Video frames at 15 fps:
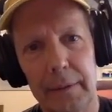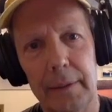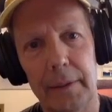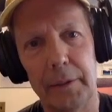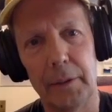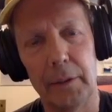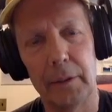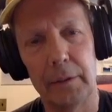
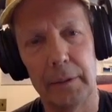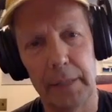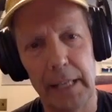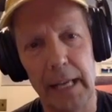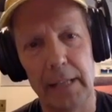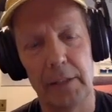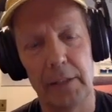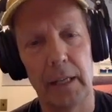And the
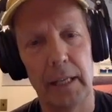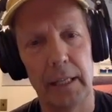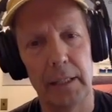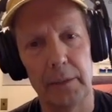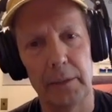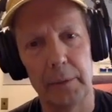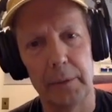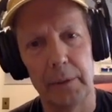
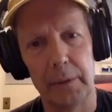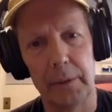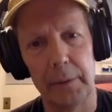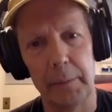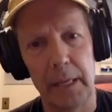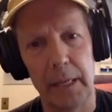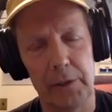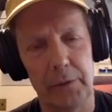Assegai with the
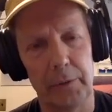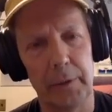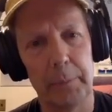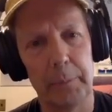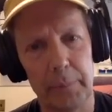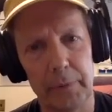max grip